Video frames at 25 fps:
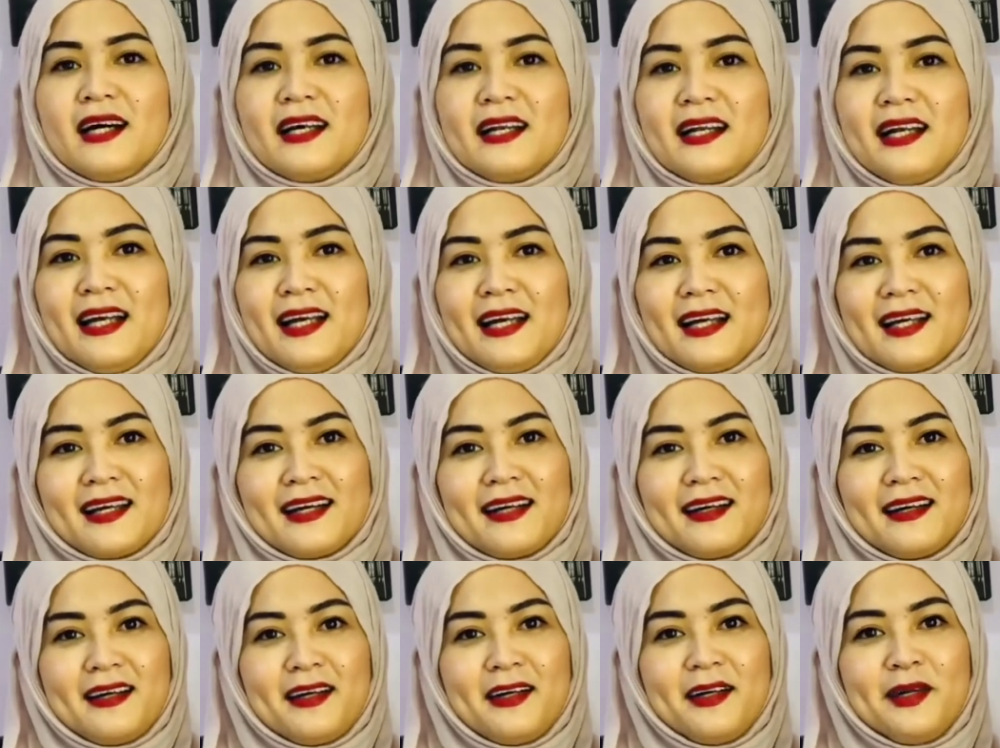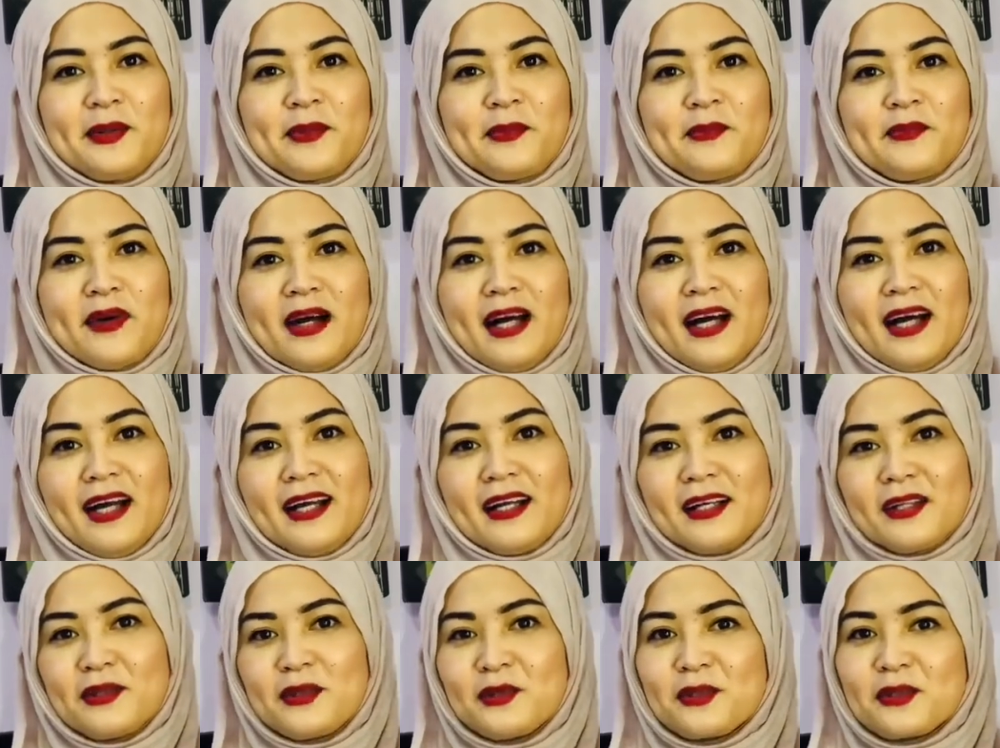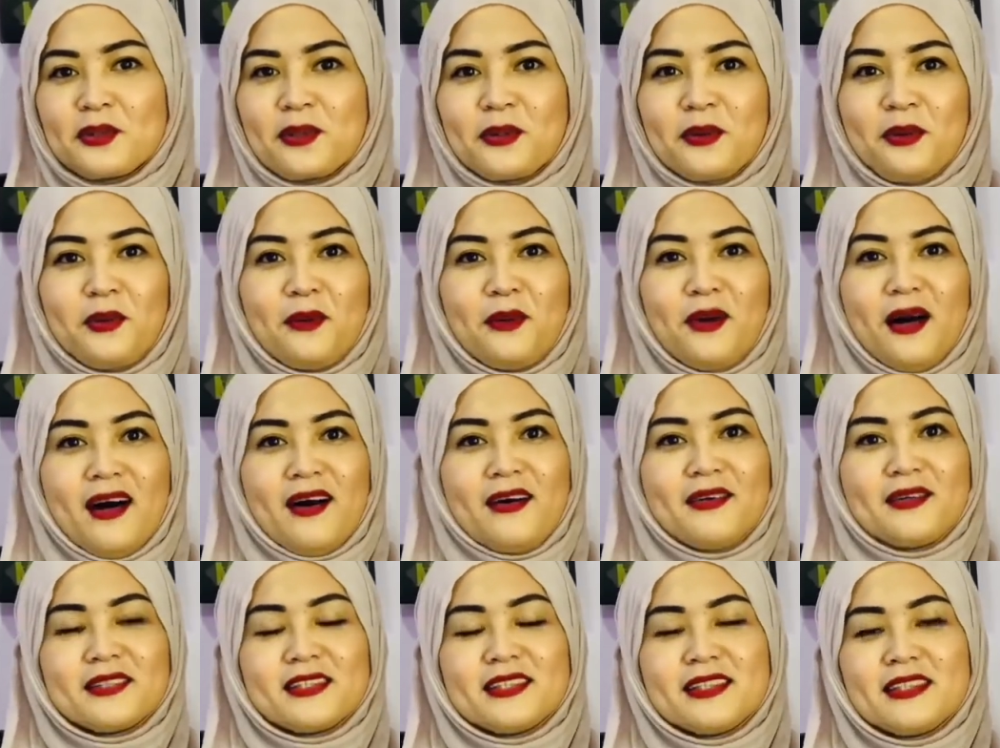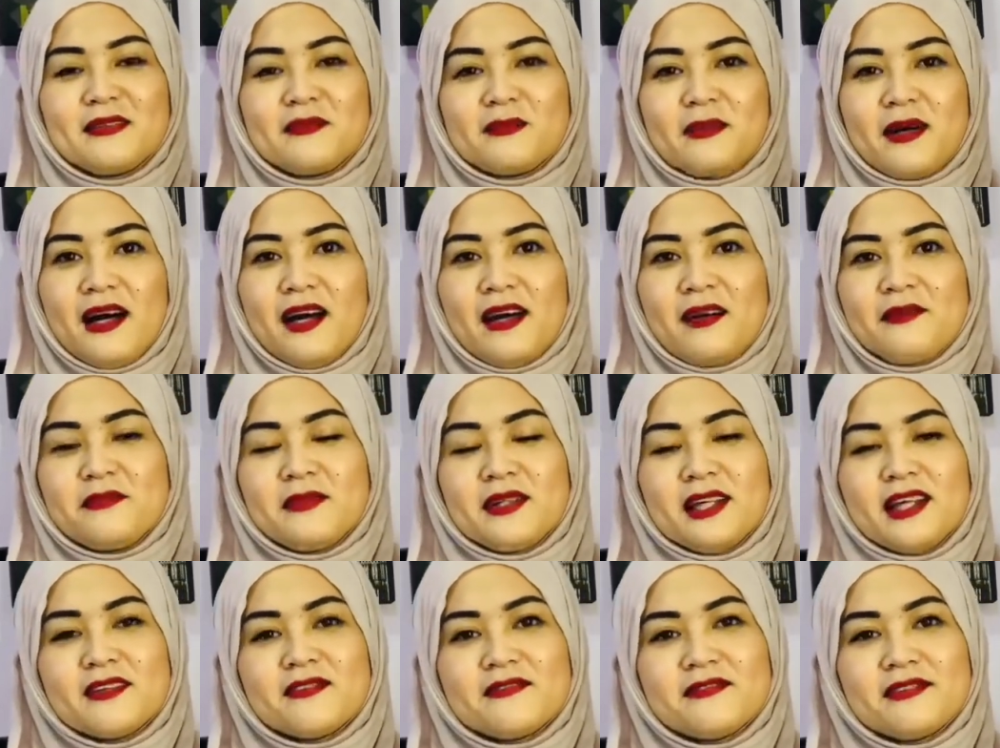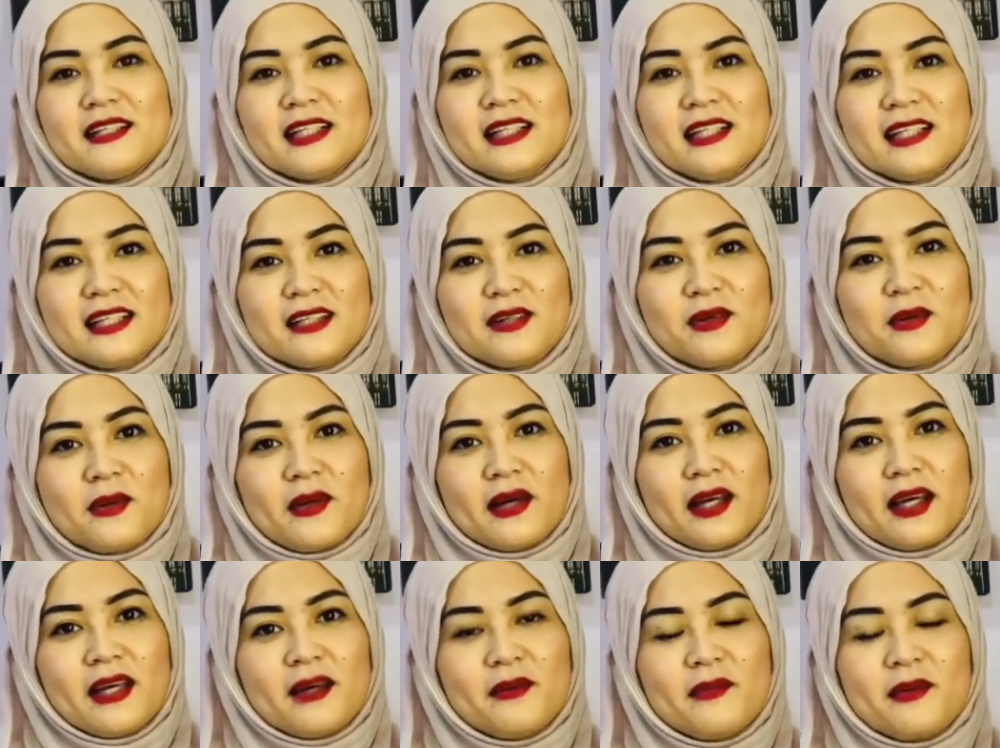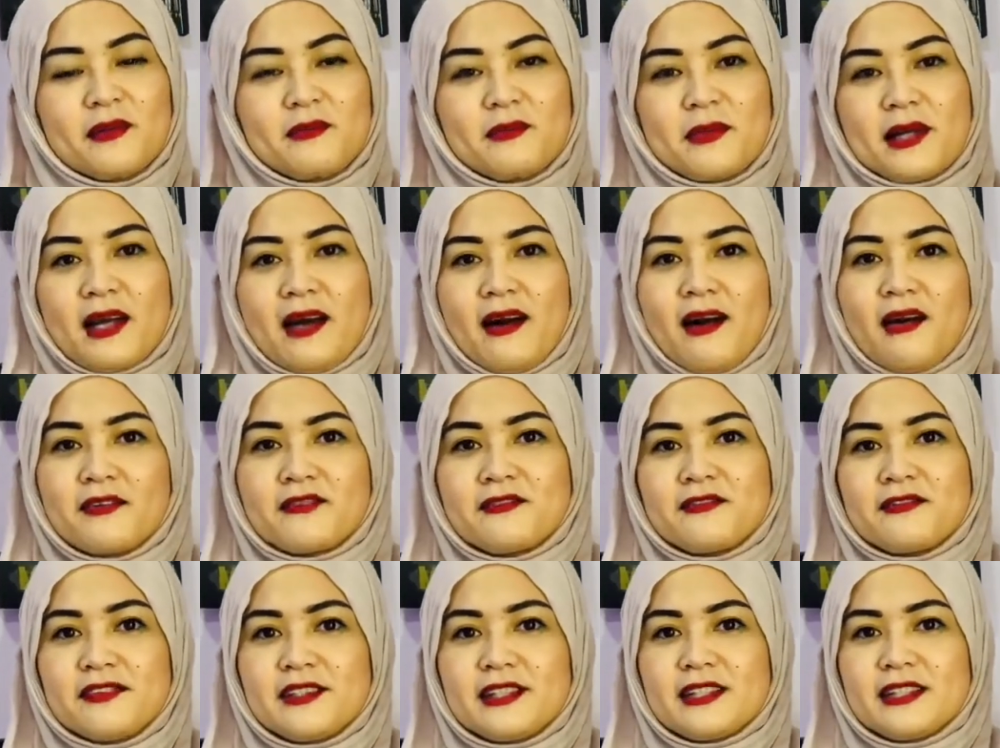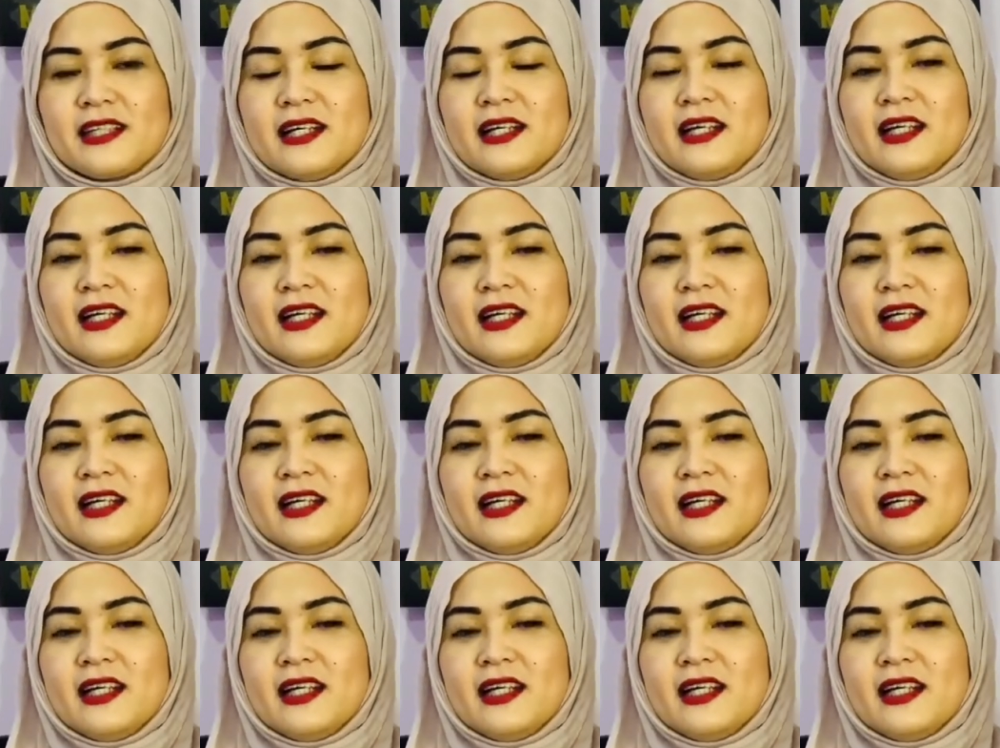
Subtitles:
Like I don't go out if I'm not feeling okay with my outfit.